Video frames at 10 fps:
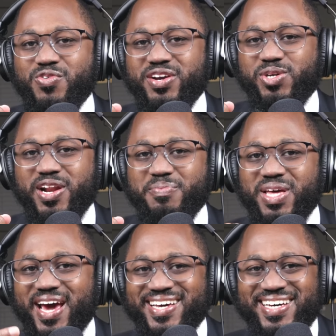trying to be like.
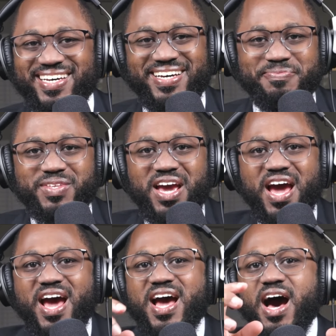
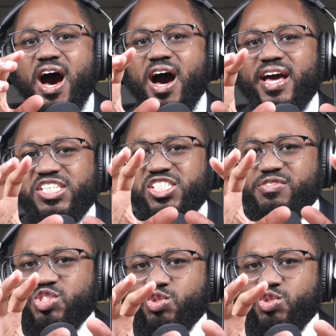It shifts to a